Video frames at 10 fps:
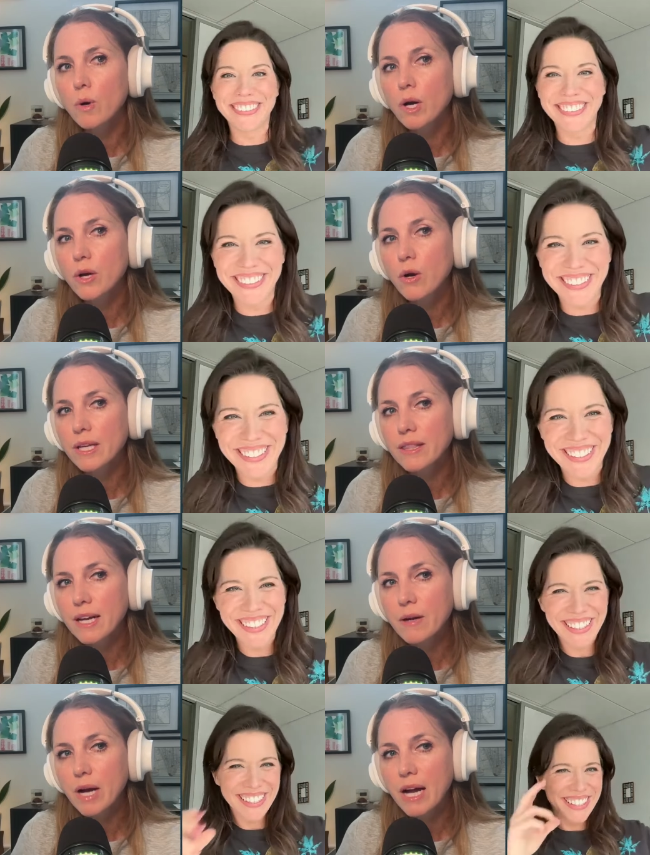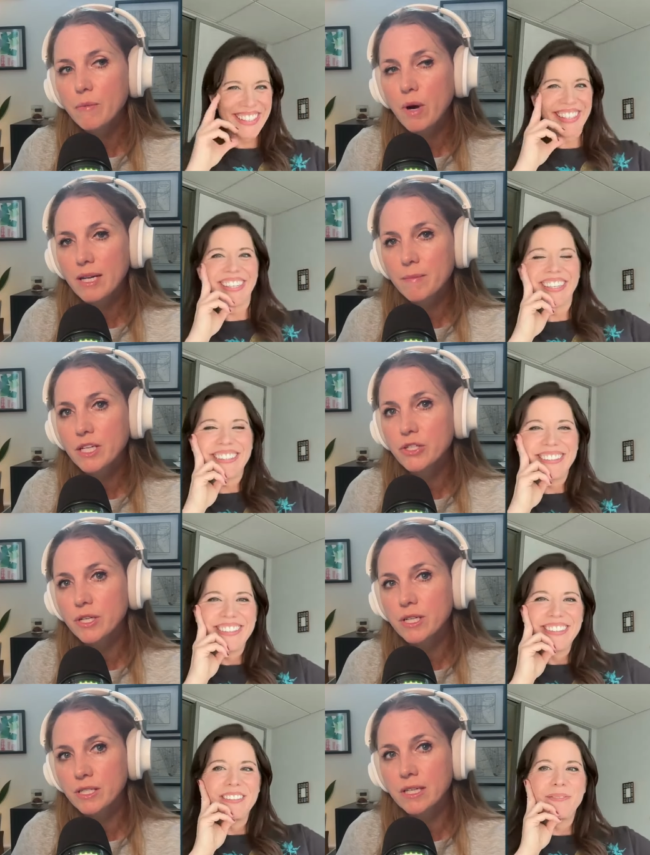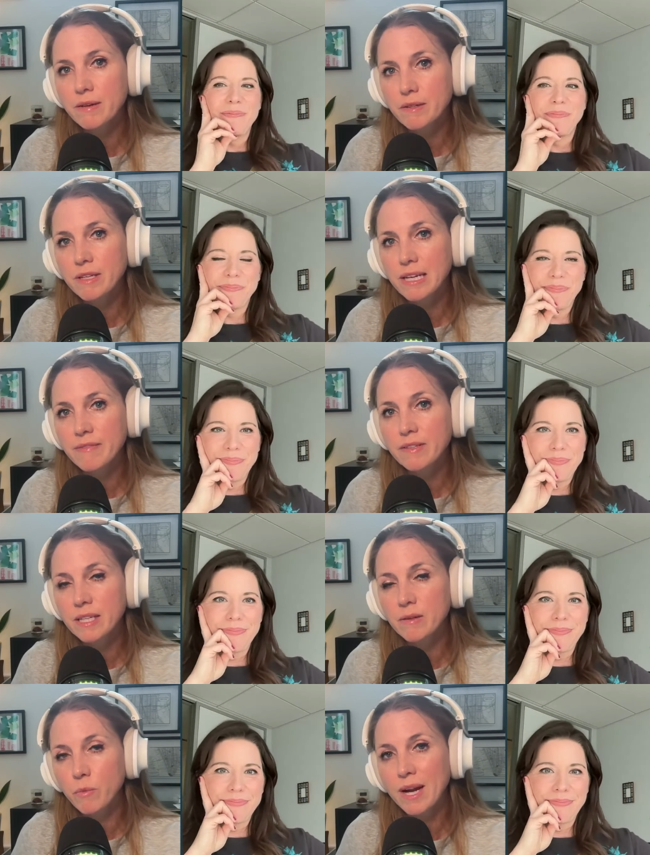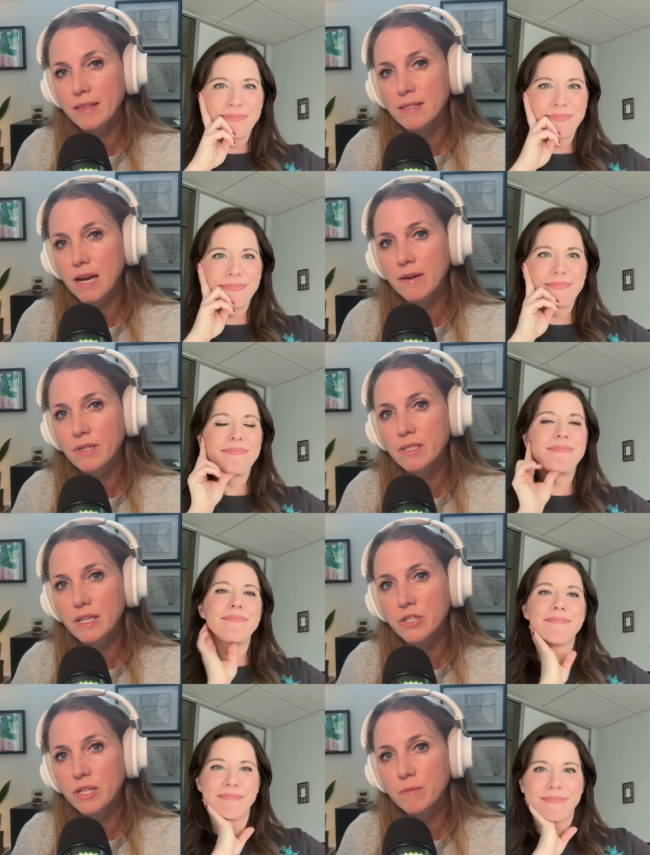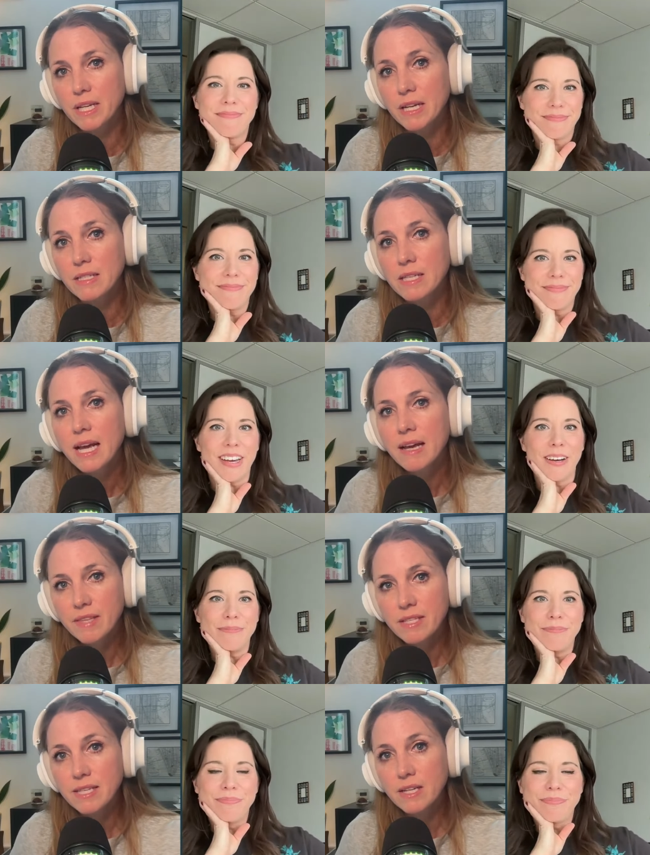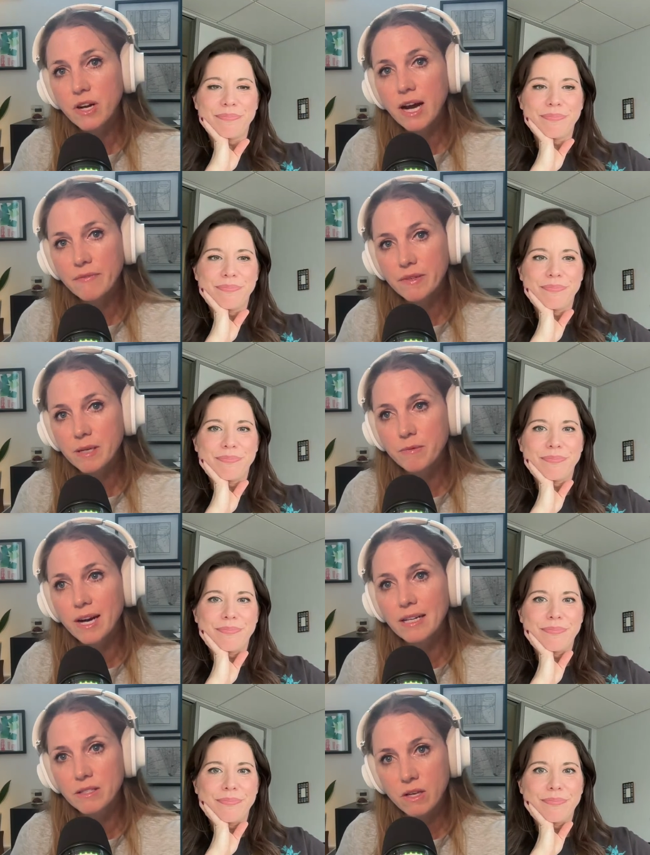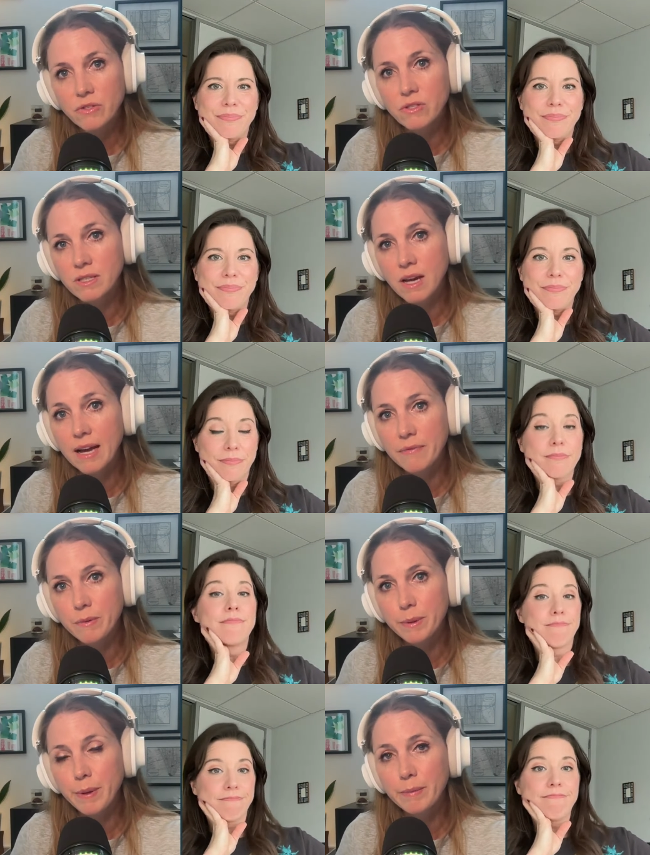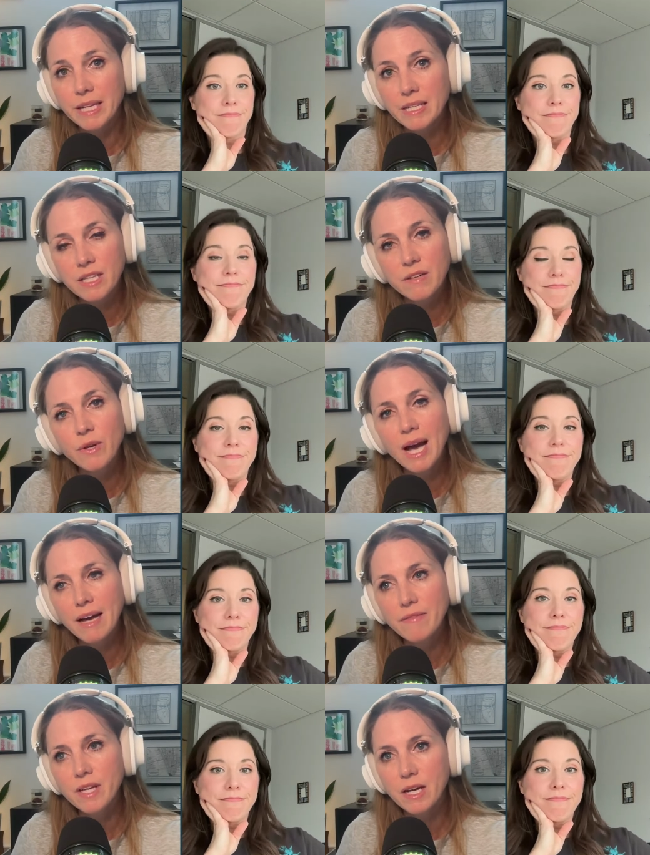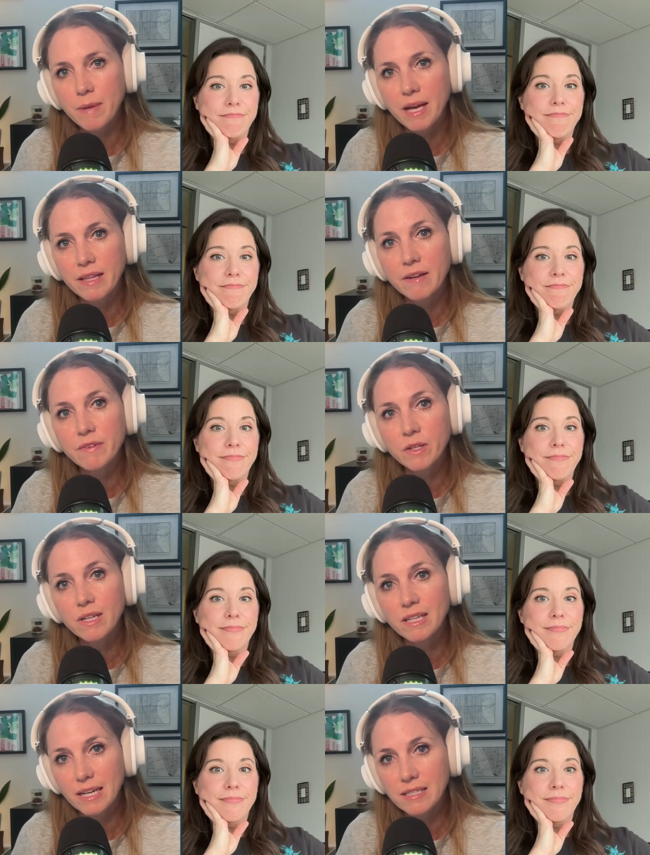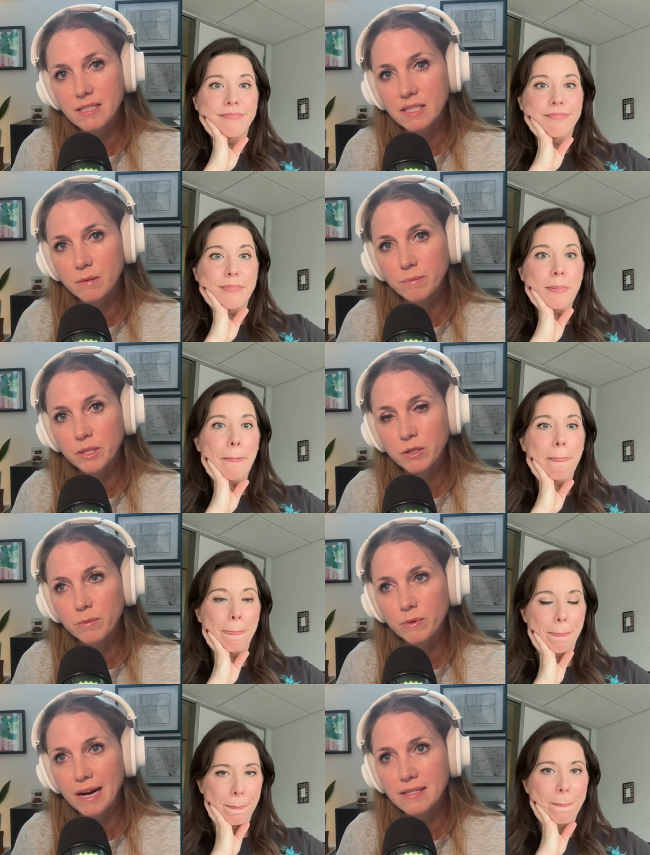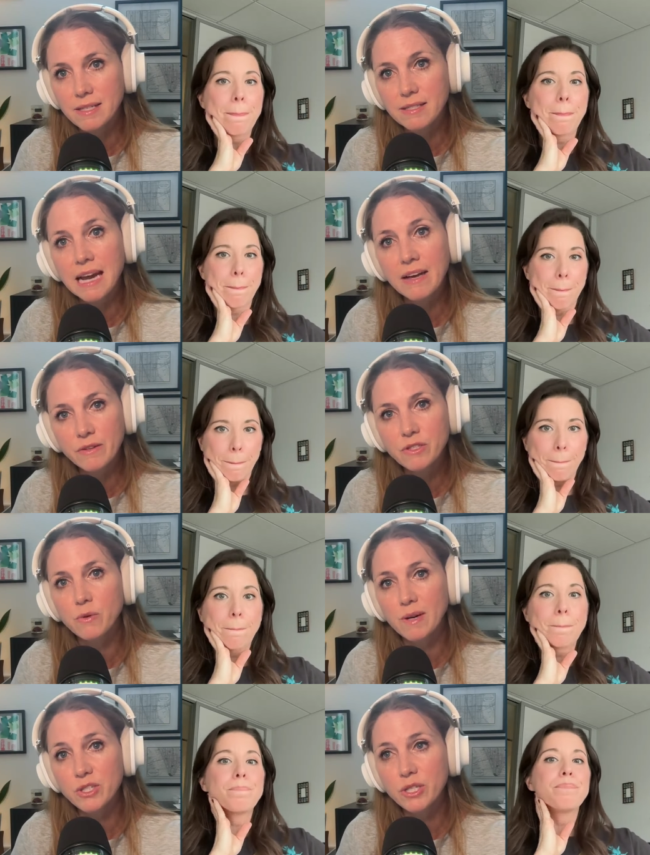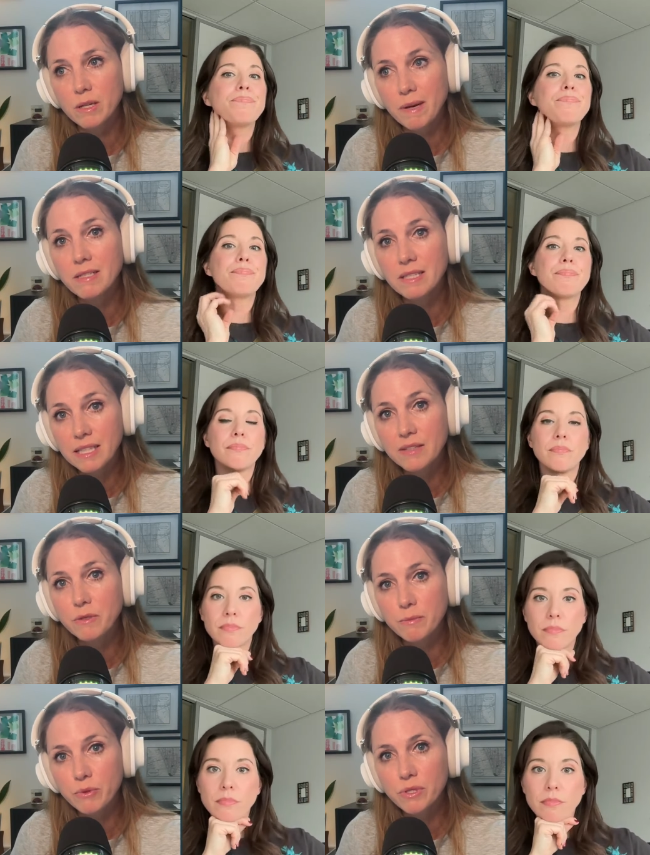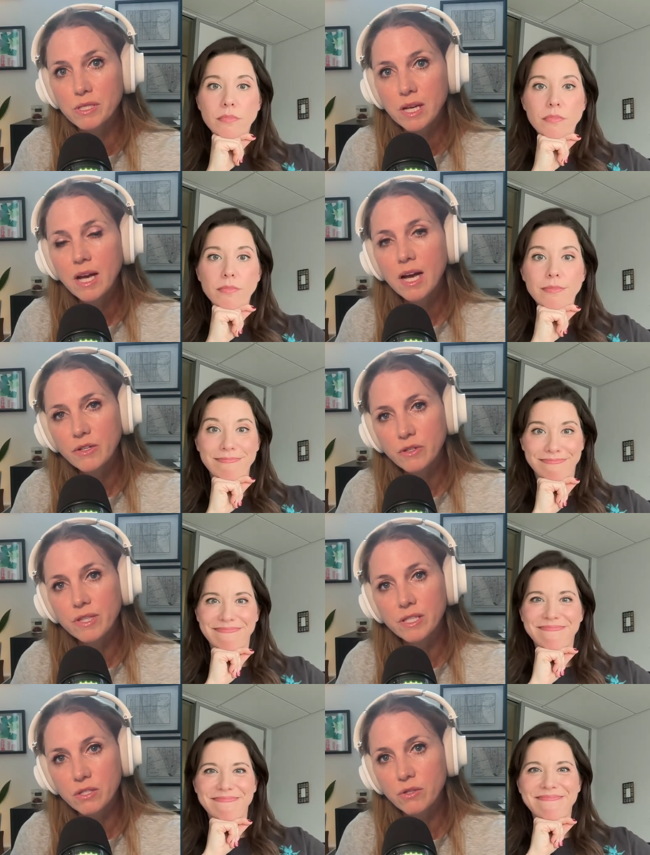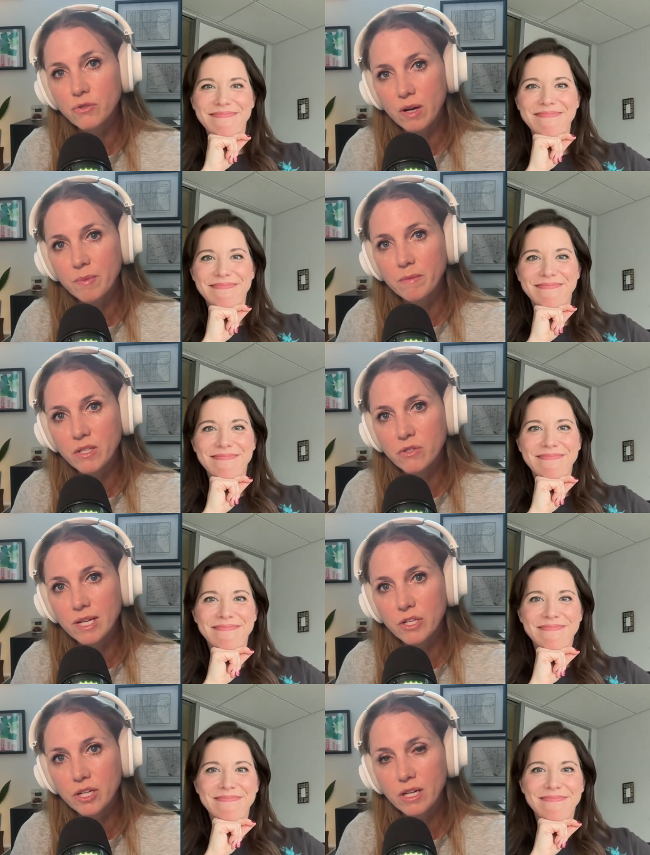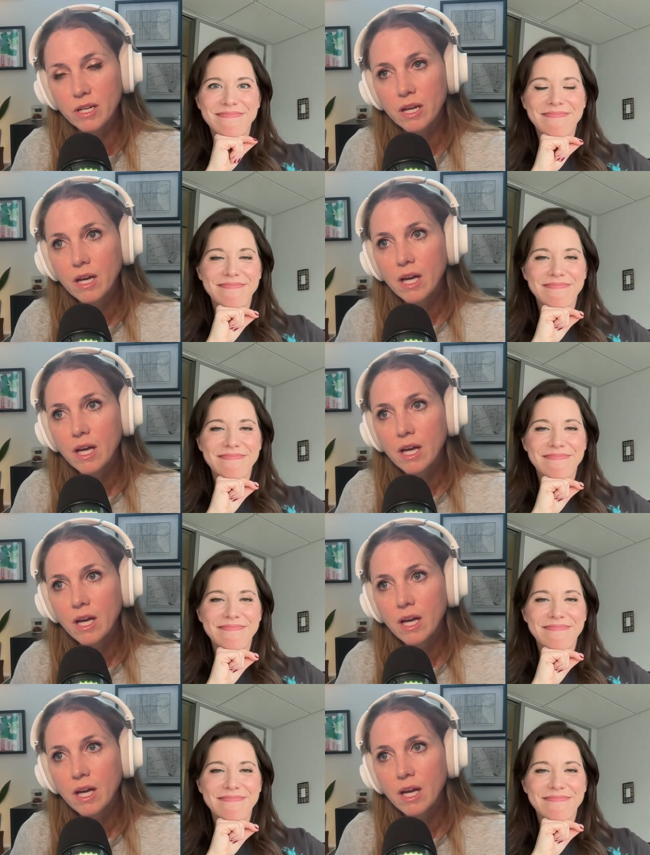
Speaker 1: well, the only thing I, I wanted to make sure is to evenly weight this conversation because yeah. if the stakes are high for Democrats, it's also high for Republicans. And if you have young men that feel connected to the political process, now there's a question about deliverables under mm -hmm. this new Trump administration.